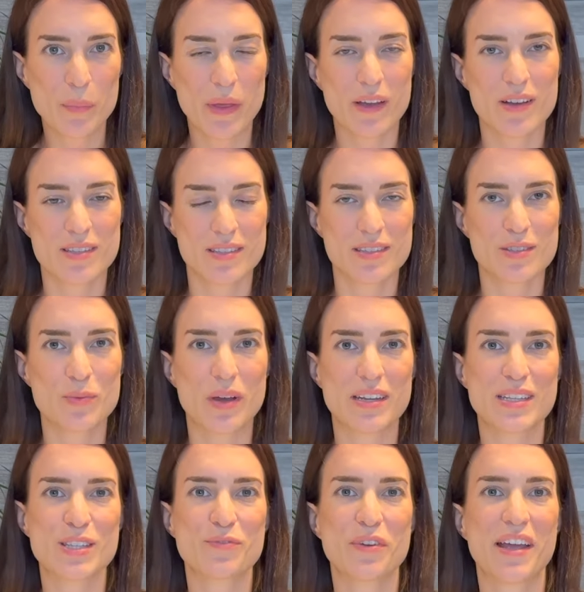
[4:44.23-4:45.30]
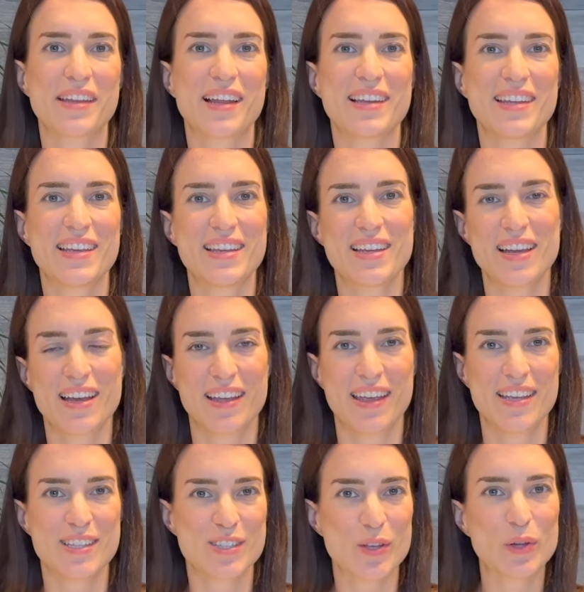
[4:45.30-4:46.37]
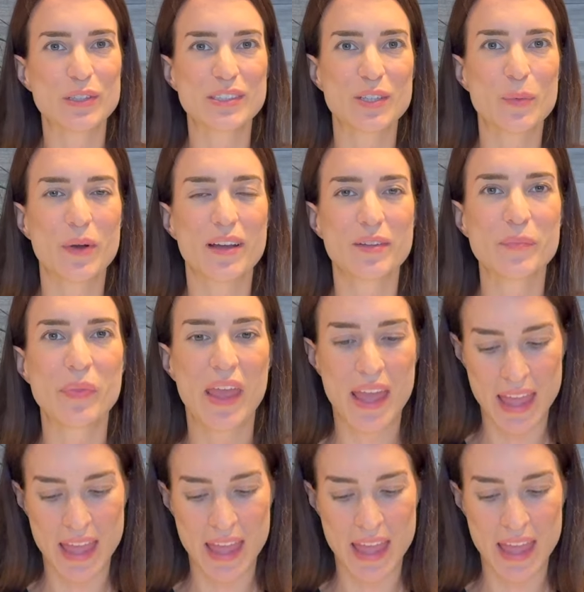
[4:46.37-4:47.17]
because this one is finally a salty one,